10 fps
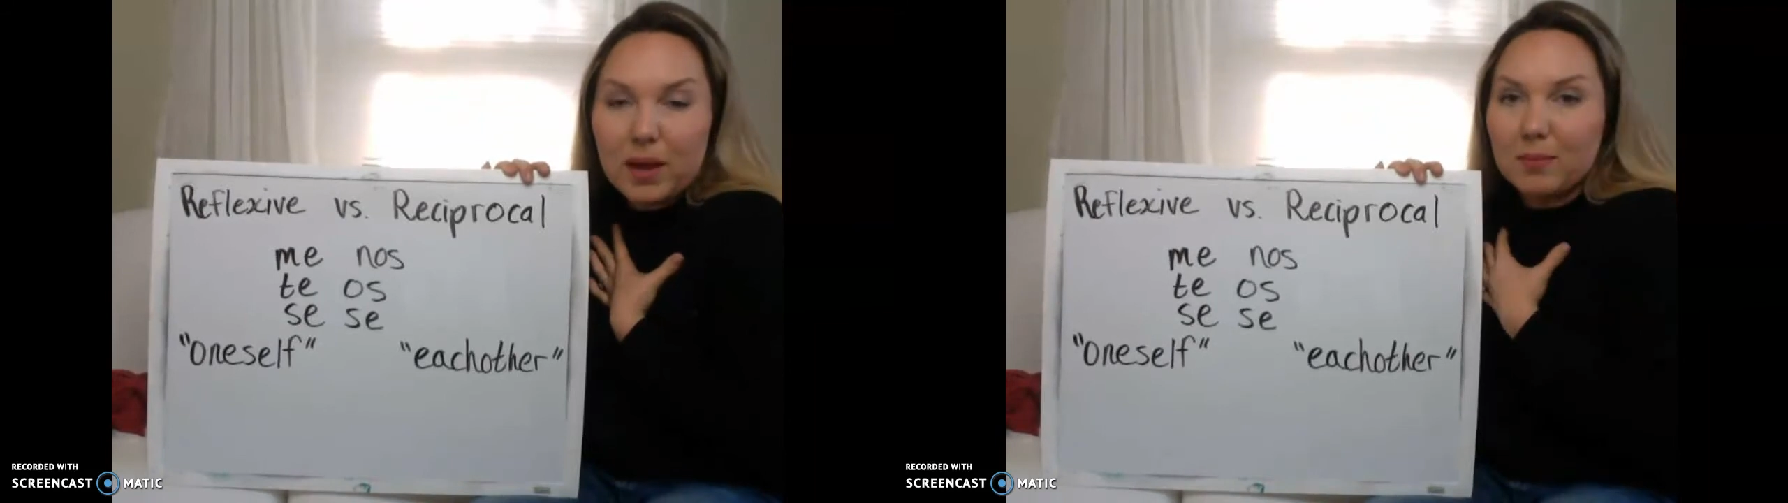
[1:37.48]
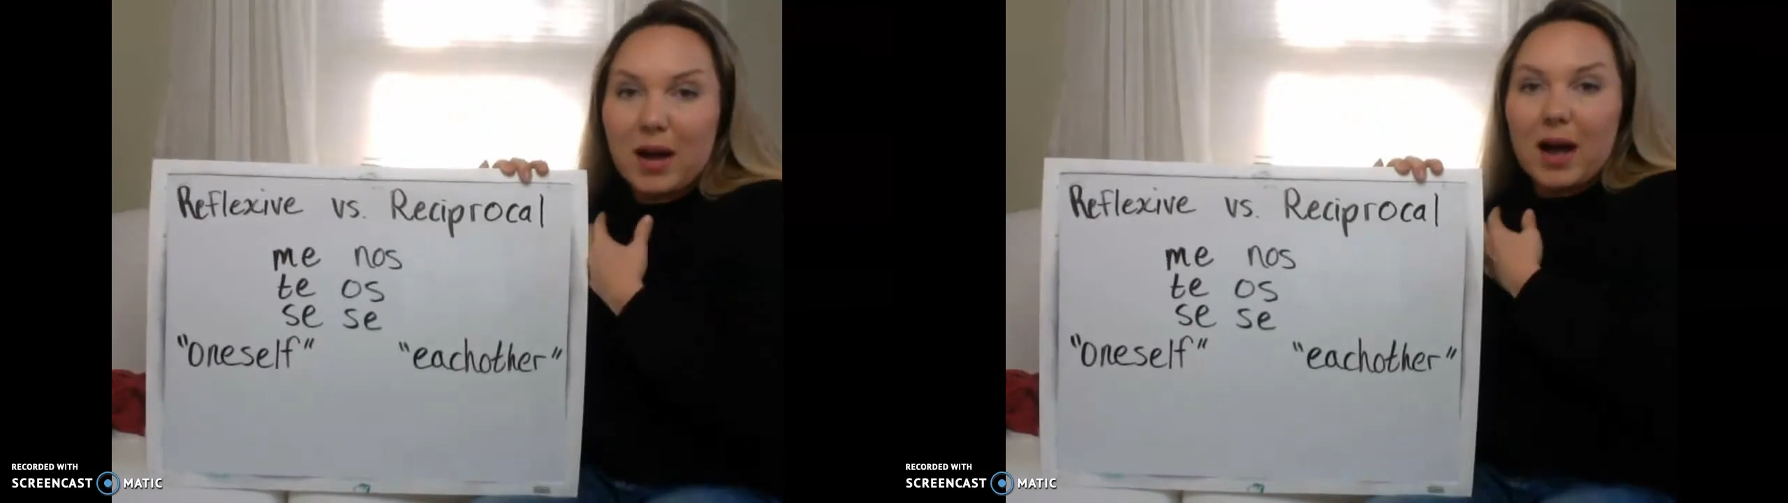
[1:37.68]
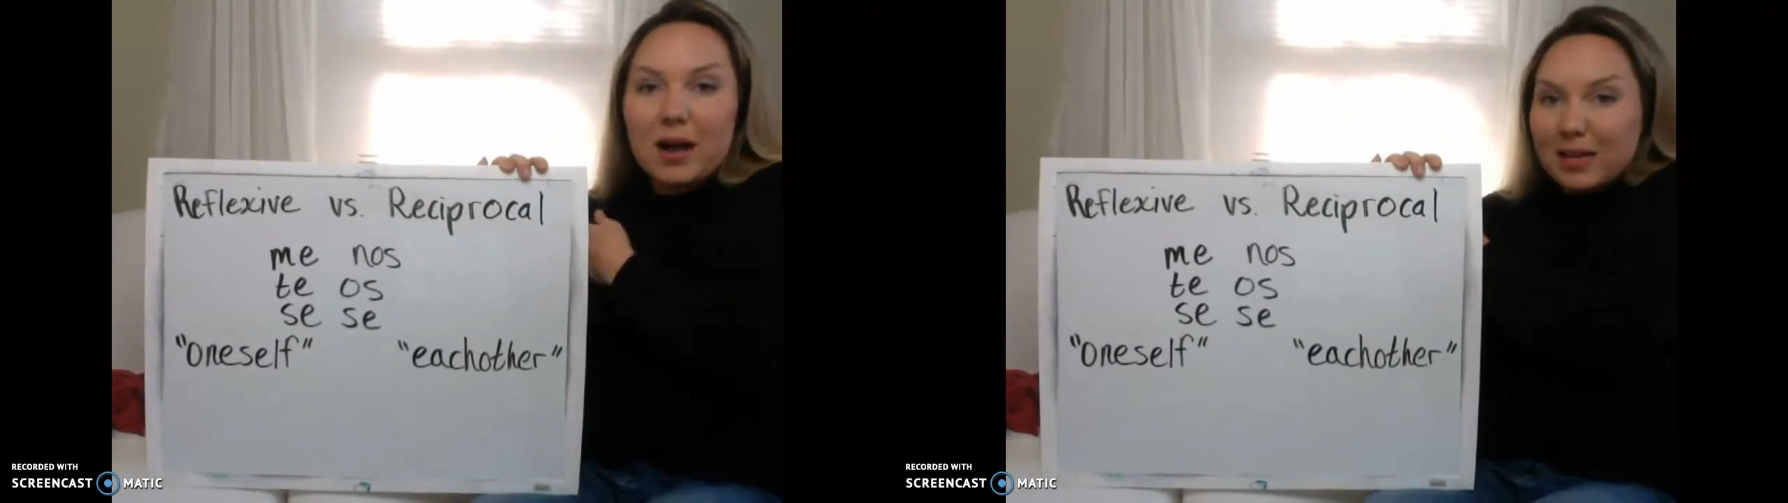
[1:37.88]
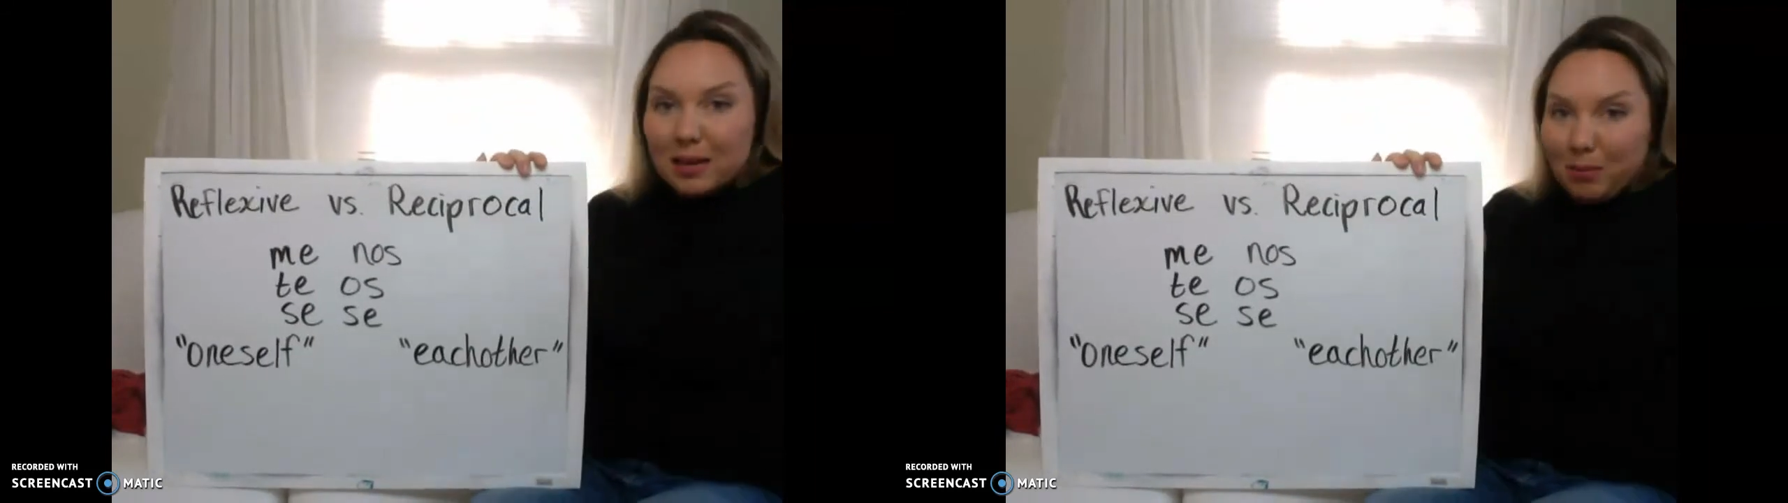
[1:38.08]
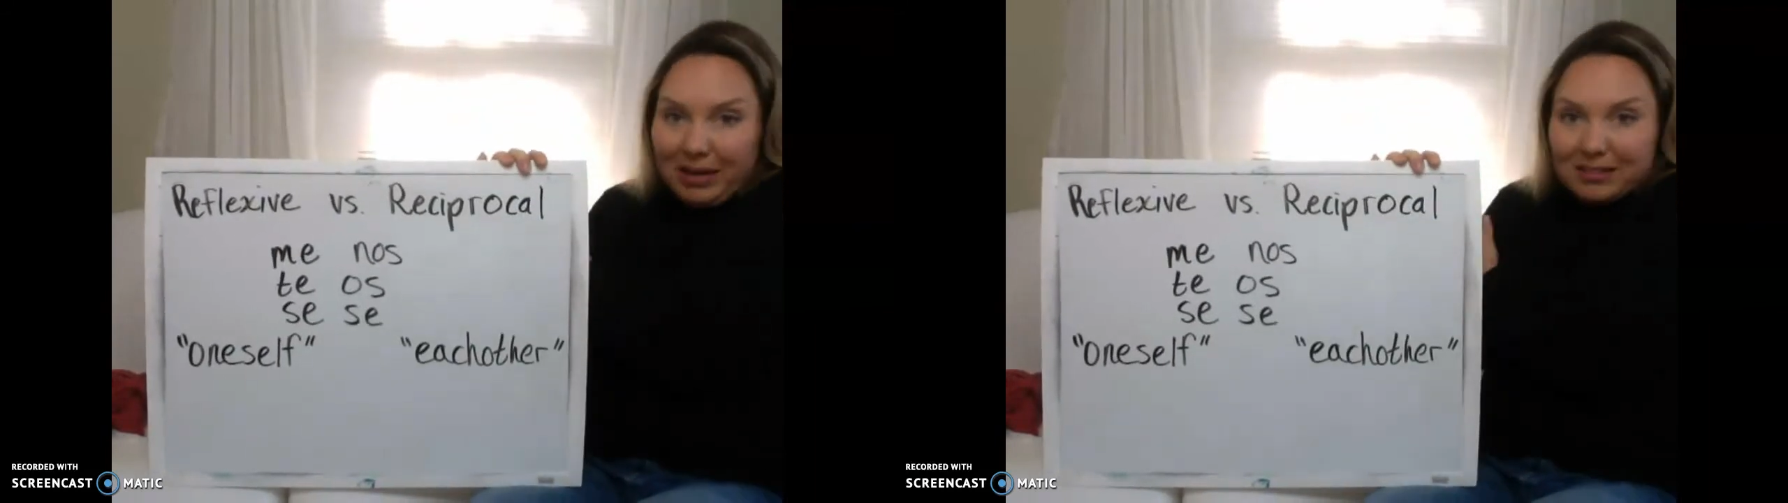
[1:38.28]
I'm not
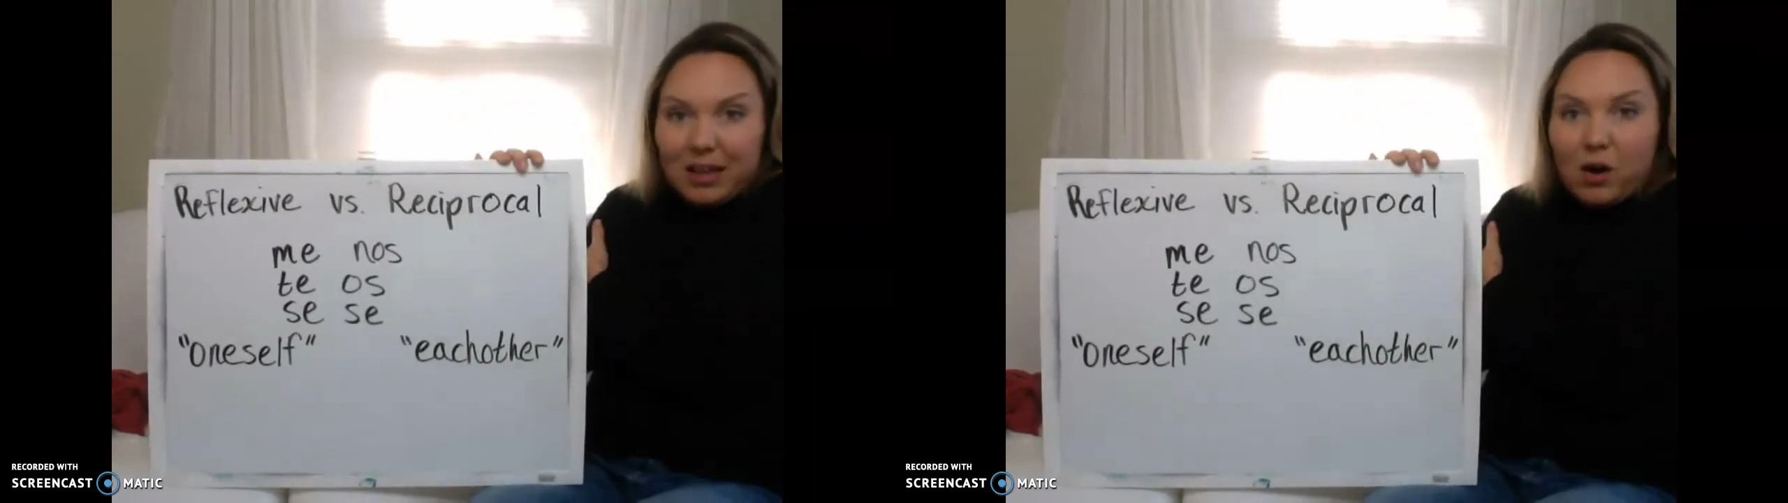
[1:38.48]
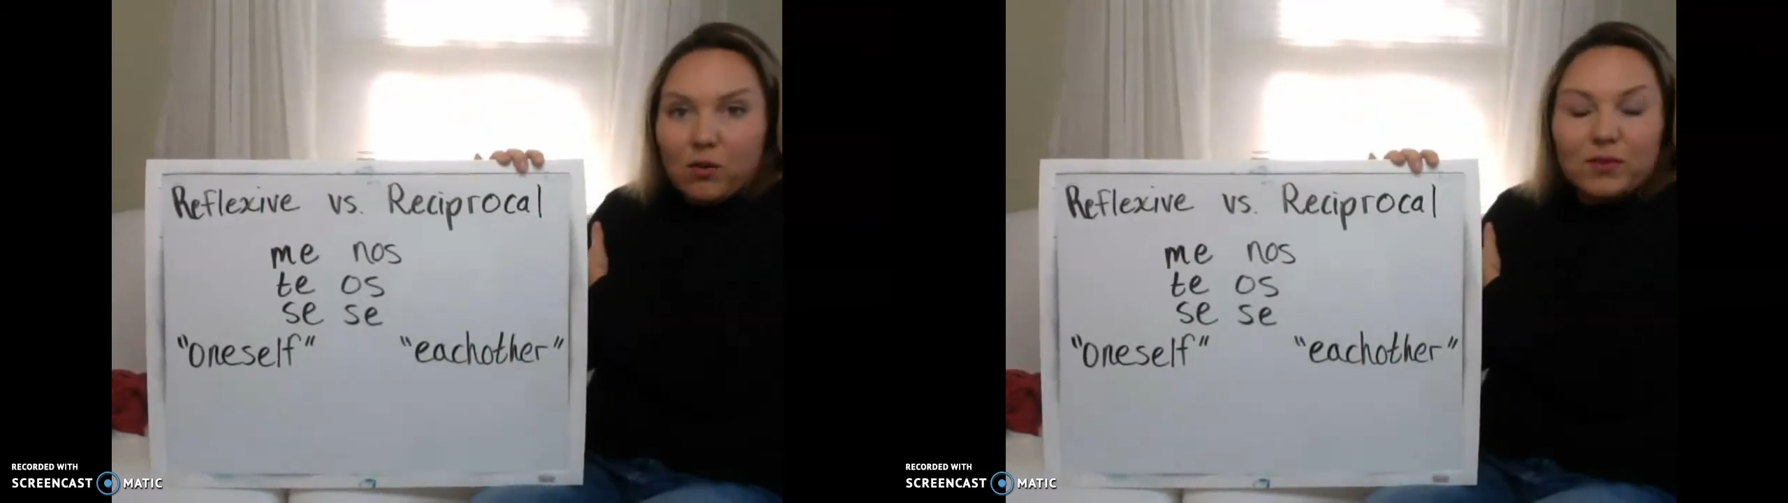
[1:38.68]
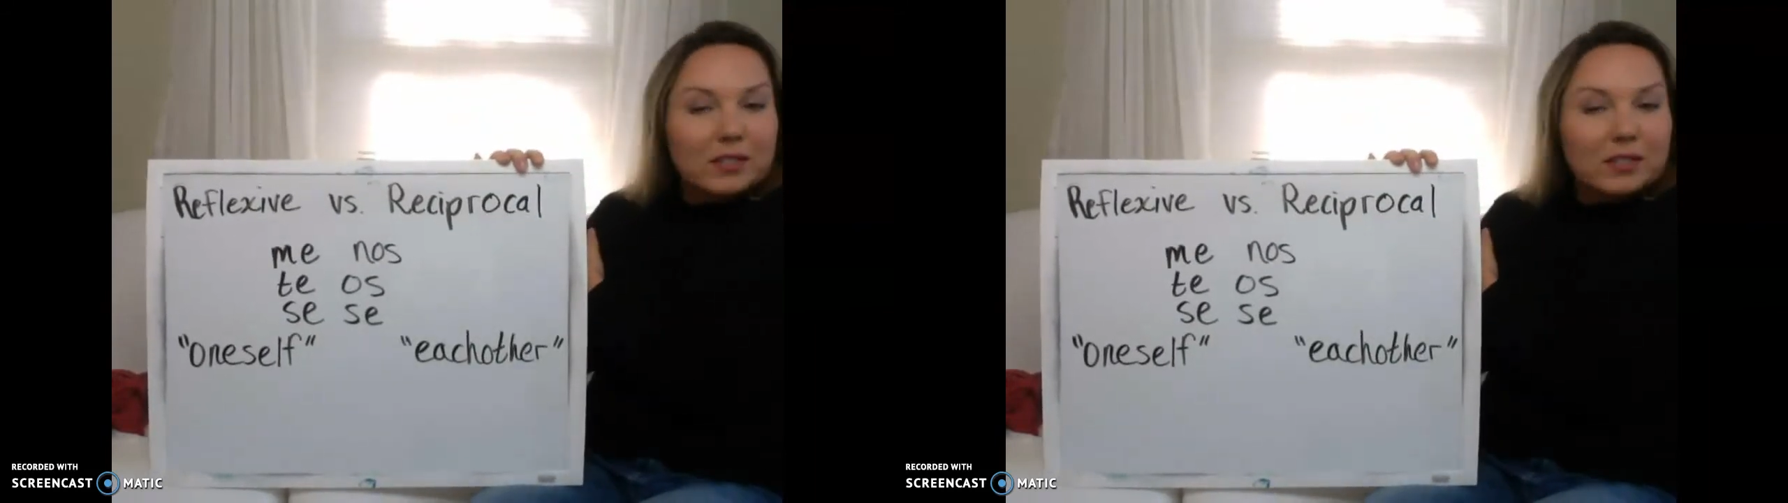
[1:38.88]
hugging myself,